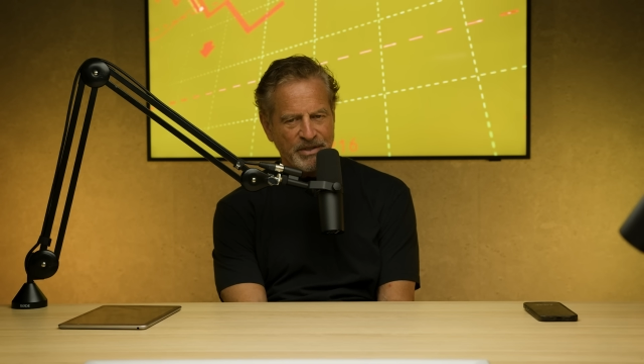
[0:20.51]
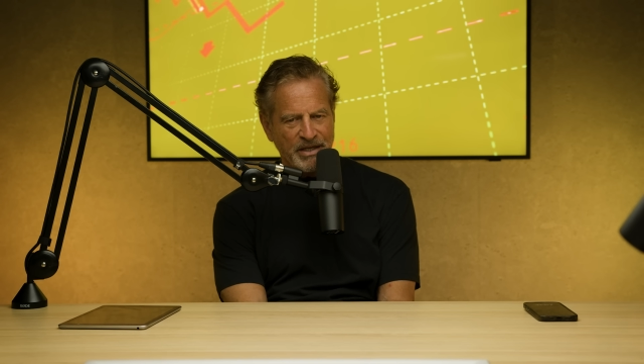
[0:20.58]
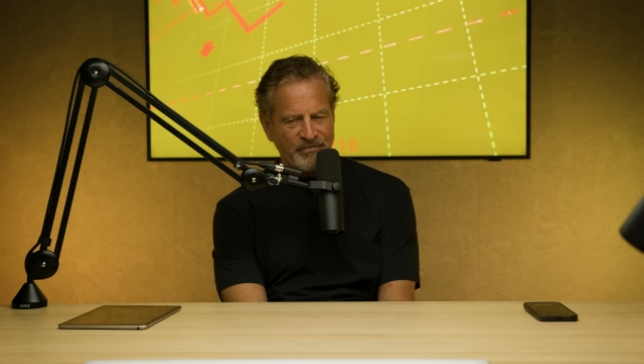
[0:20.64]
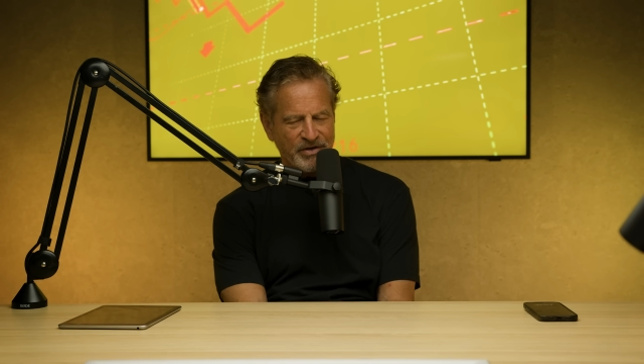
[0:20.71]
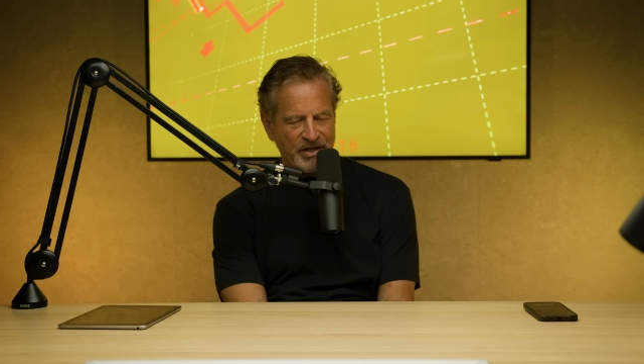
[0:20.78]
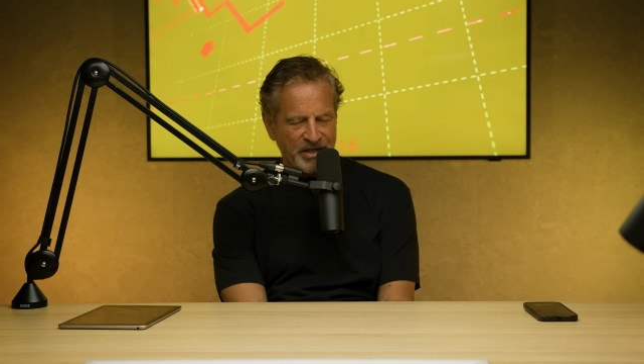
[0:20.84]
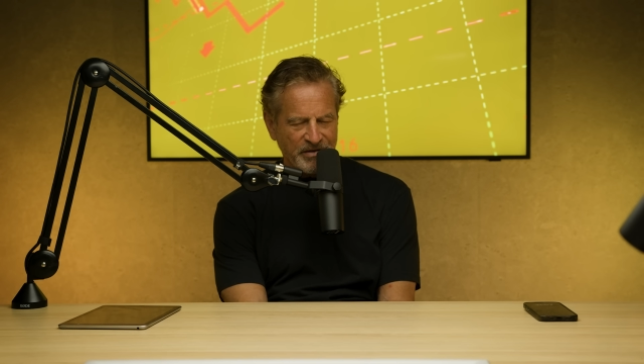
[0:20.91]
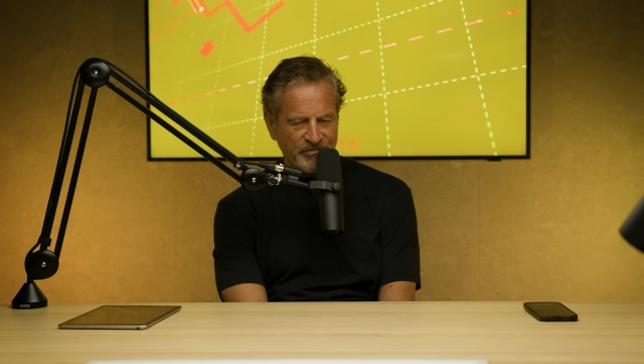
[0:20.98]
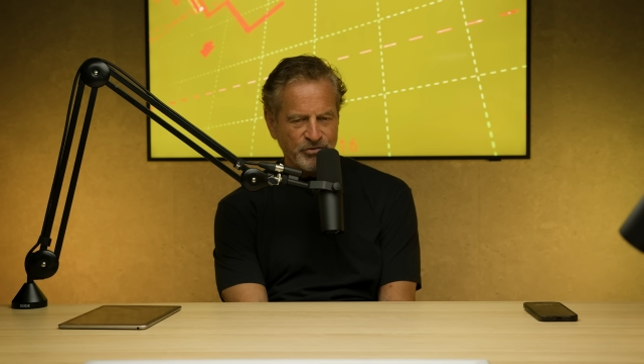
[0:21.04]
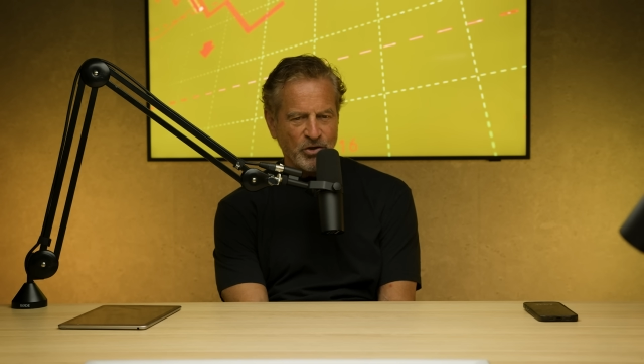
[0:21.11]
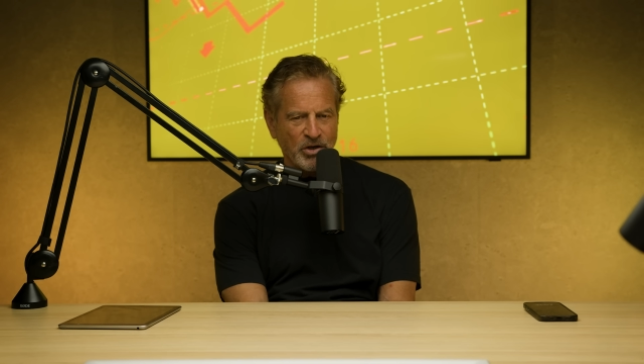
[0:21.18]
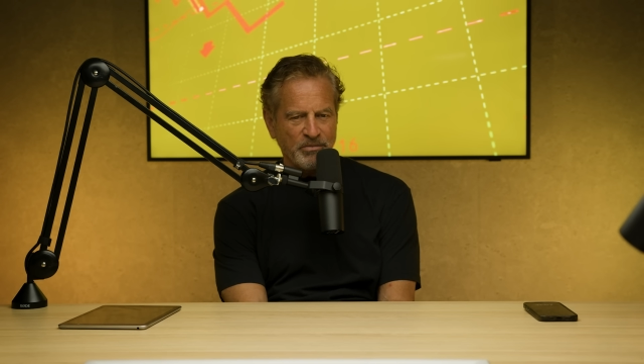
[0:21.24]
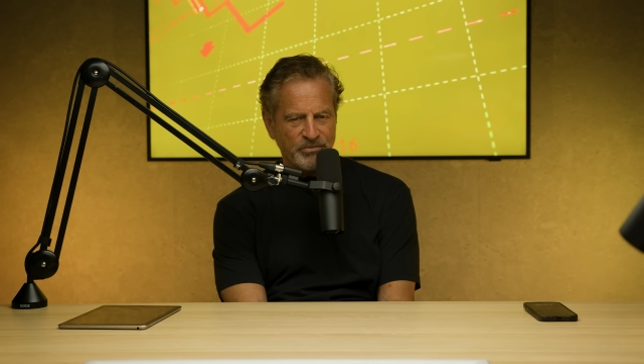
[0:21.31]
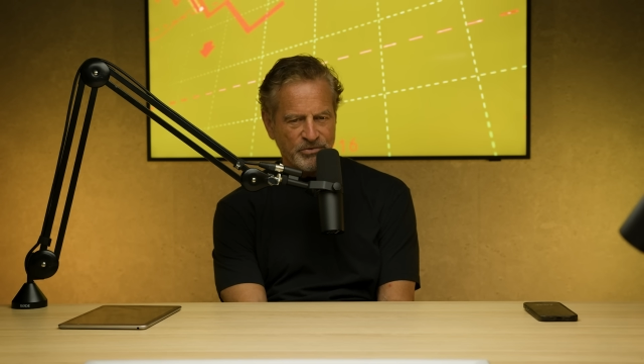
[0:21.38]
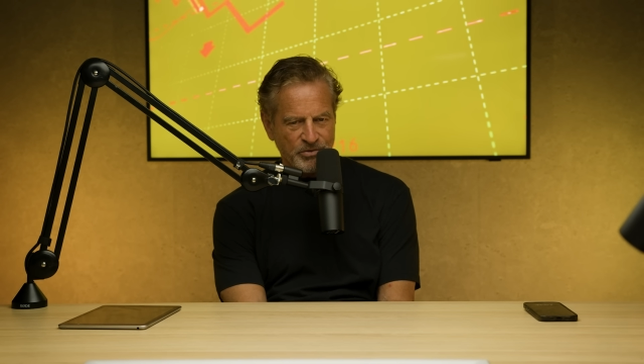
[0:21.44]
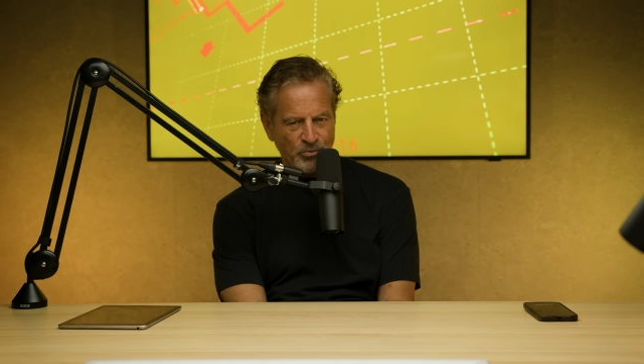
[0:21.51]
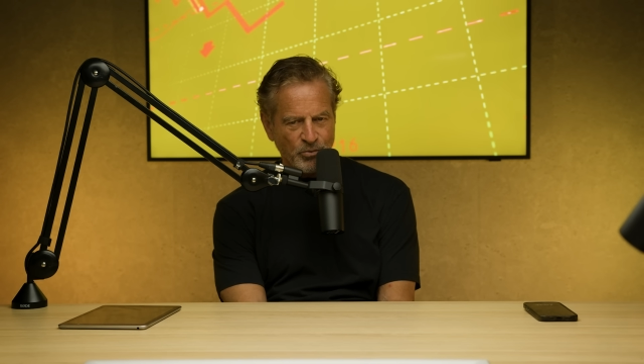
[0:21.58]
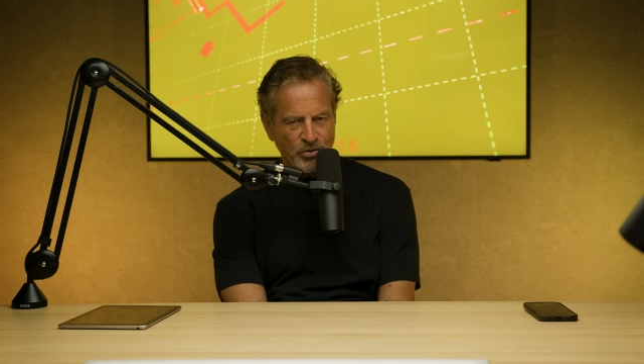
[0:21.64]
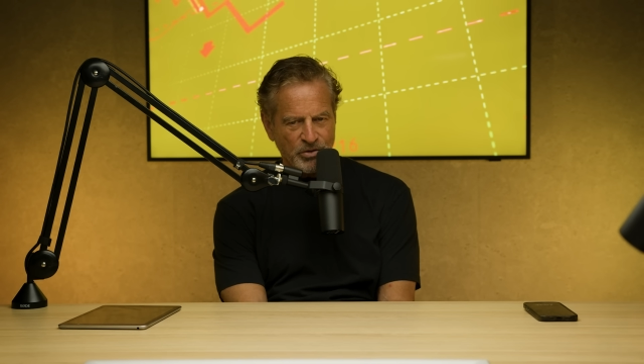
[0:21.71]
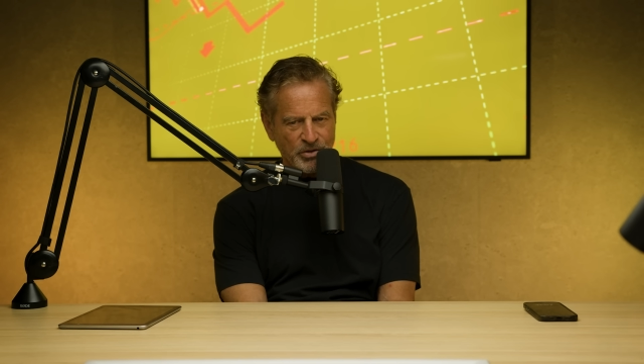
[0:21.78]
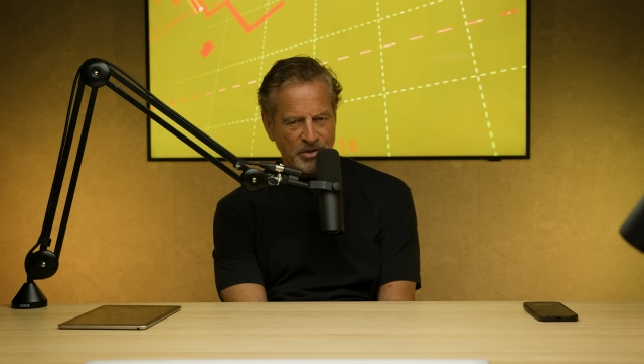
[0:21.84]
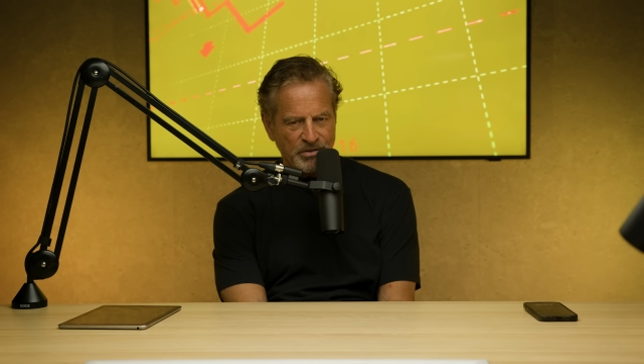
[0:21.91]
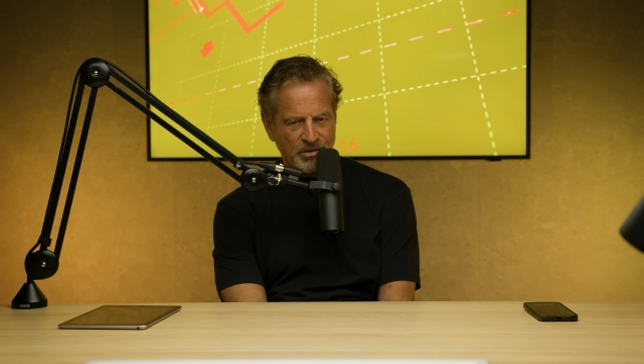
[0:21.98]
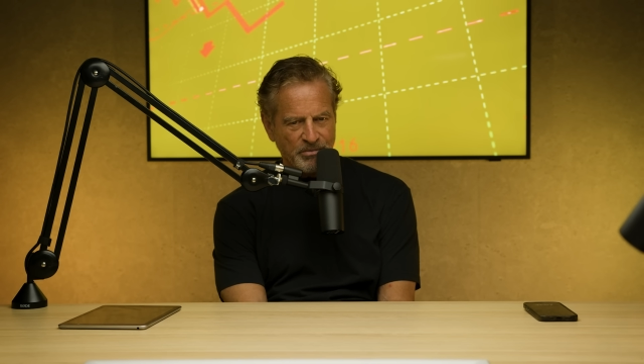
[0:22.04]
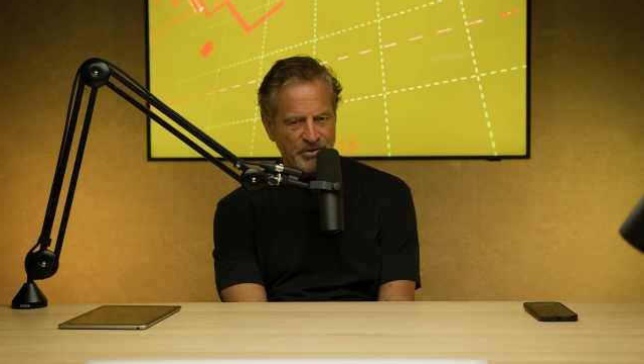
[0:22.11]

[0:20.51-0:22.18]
they haven't enough time to work on it.